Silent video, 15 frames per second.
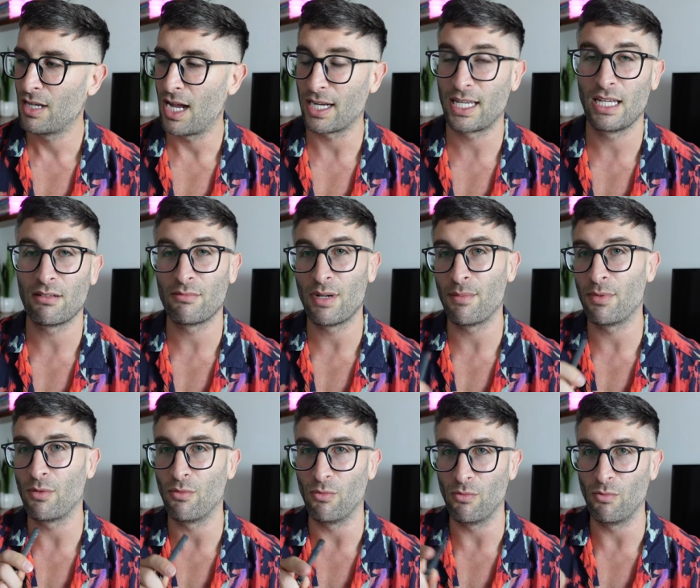I can't
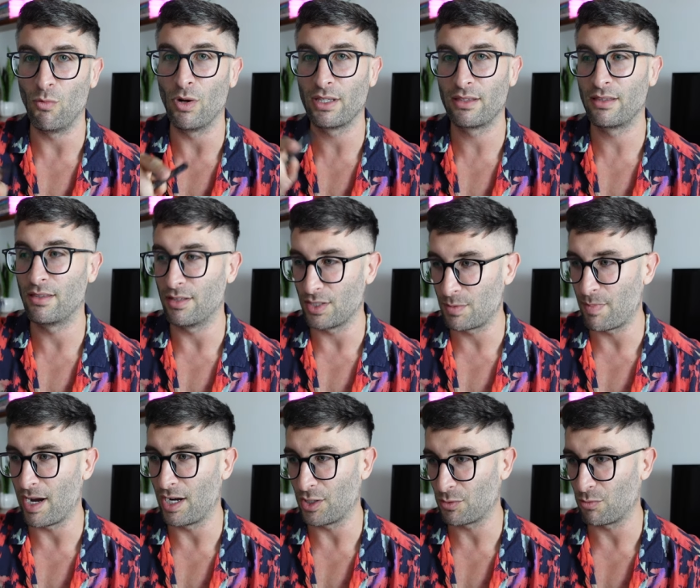remember what the
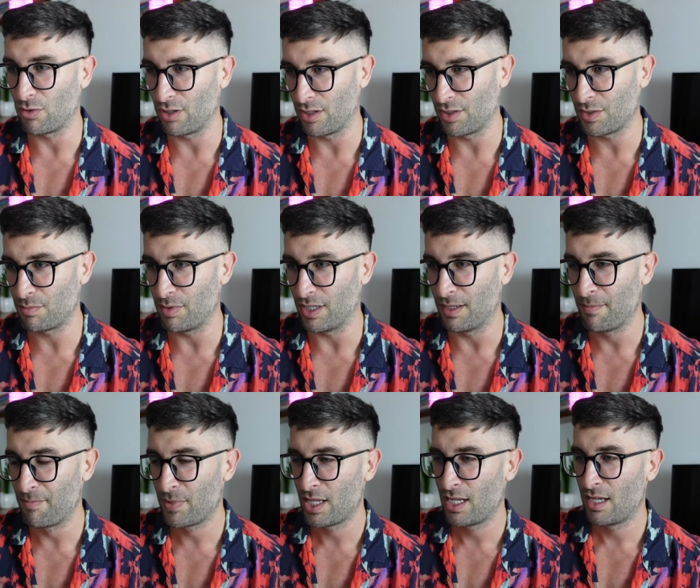Spanish word is, but
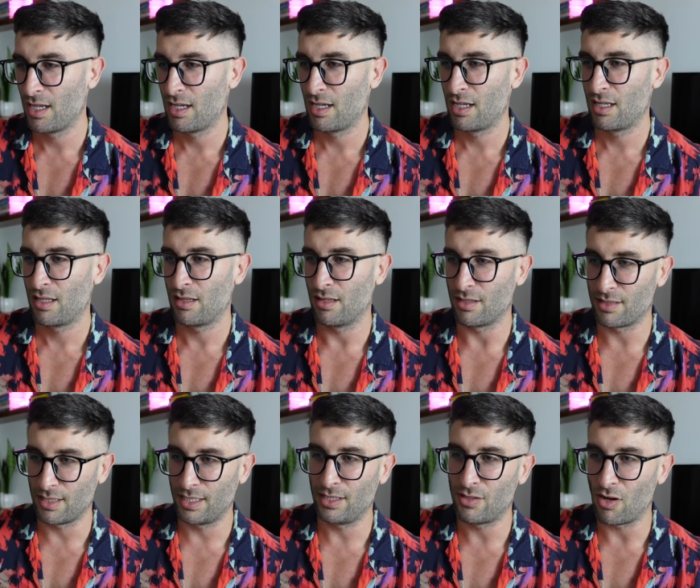this
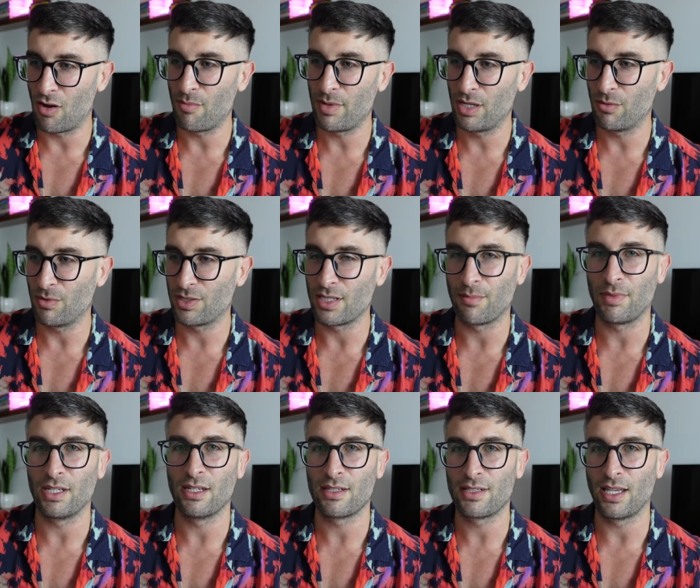lady taught me it was
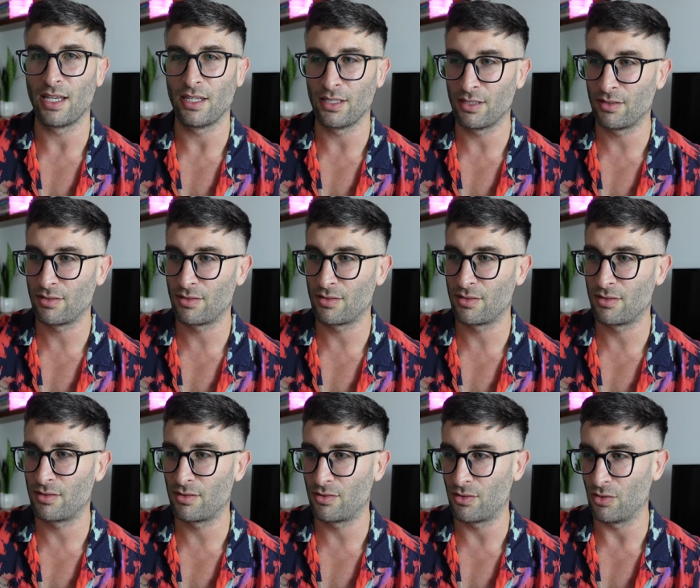something to say
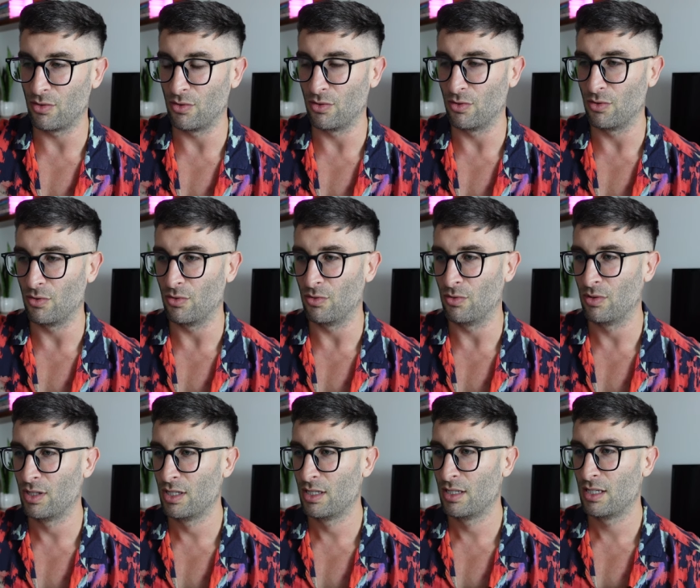to
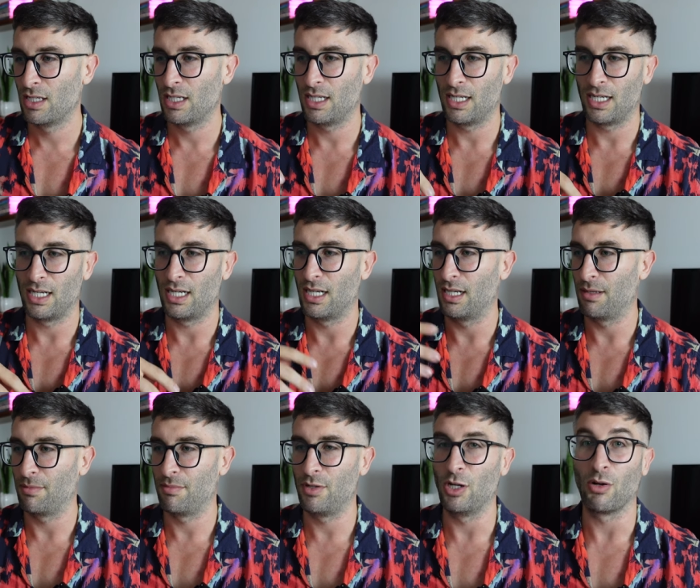uh,
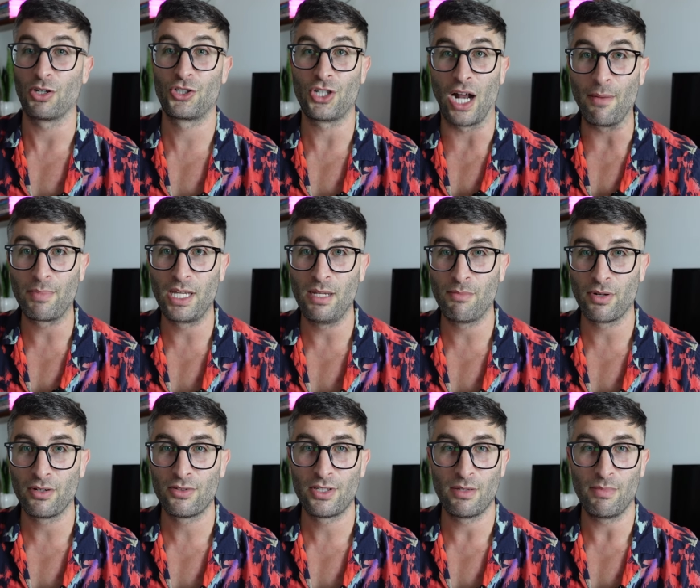you know a
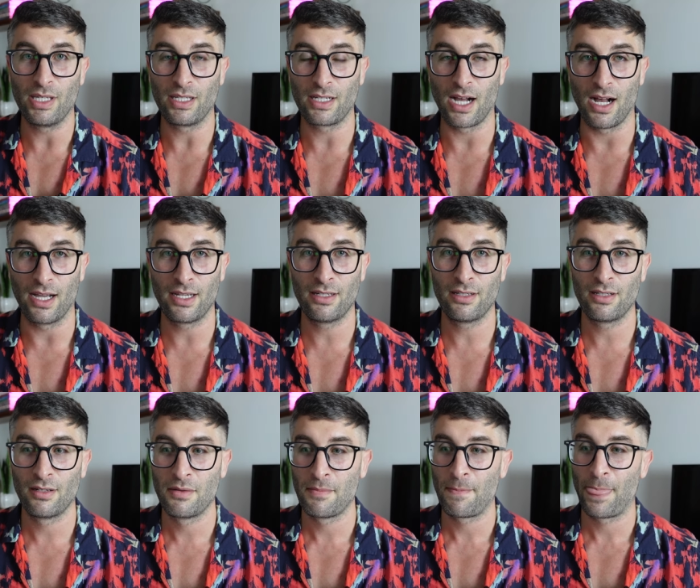shopkeeper to be kind,
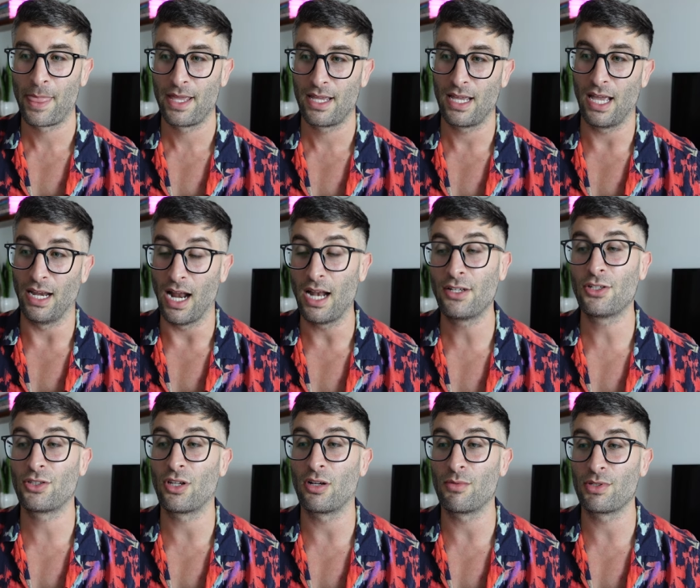and I
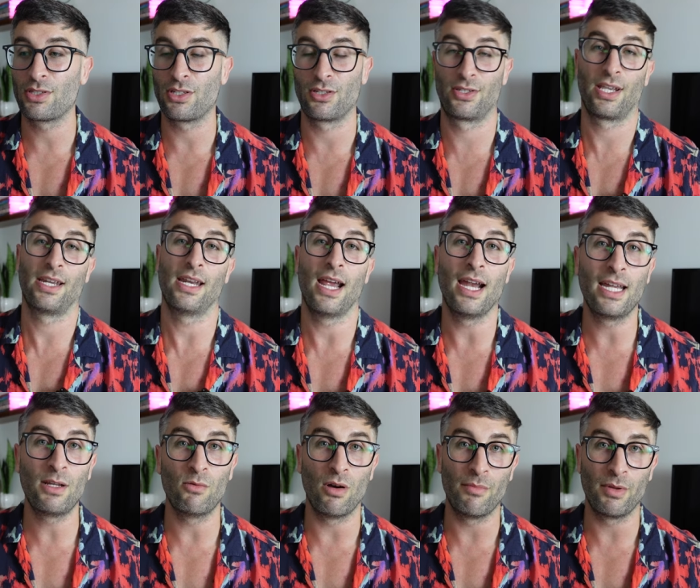just thought it was to say to
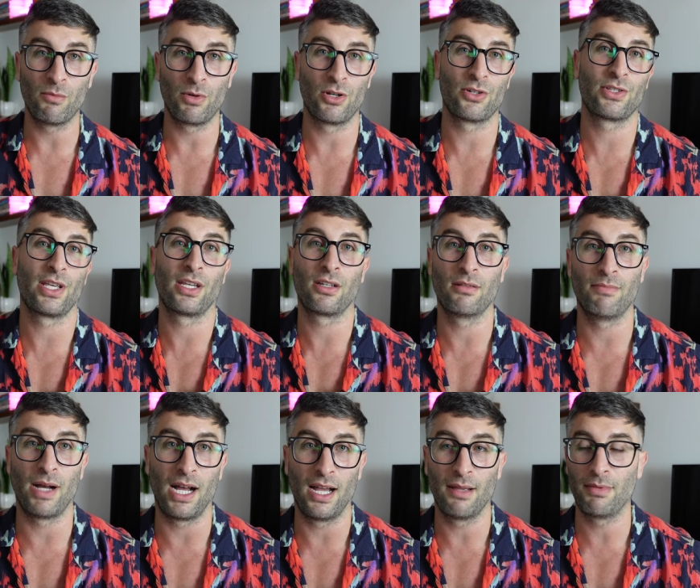any woman when you're saying
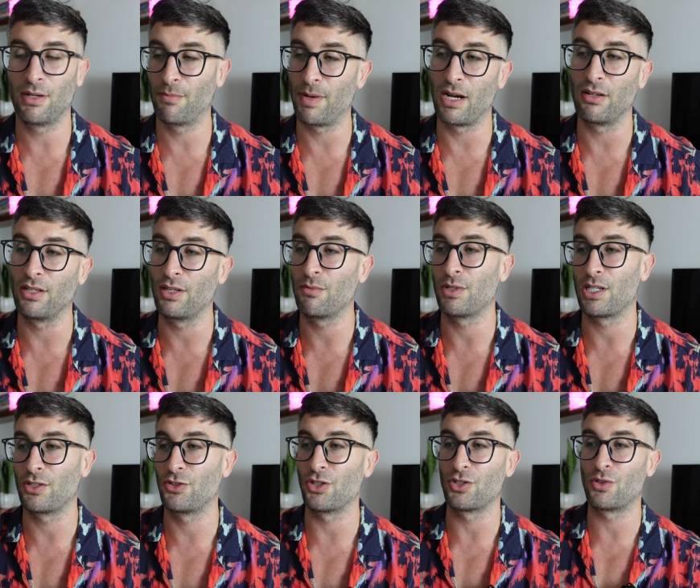goodbye, but apparently it was
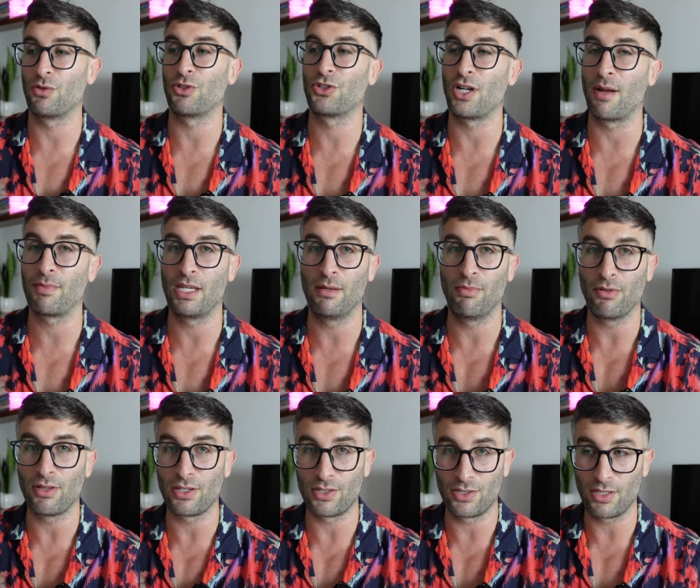like just to a shopkeeper.
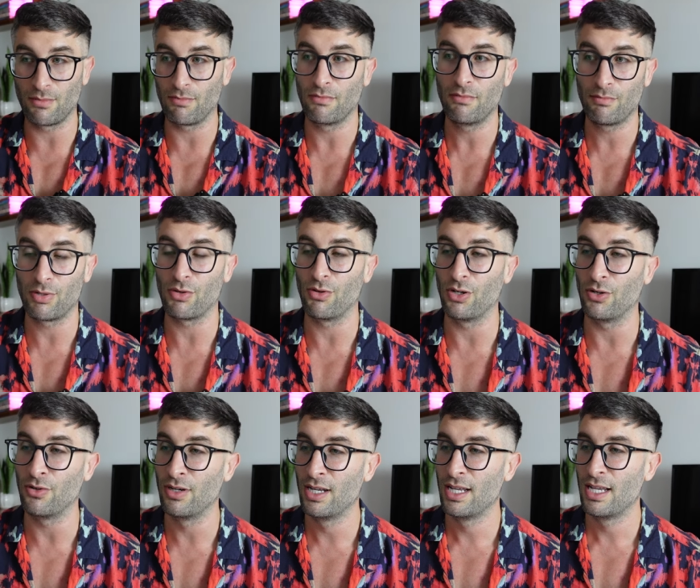This is in Peru,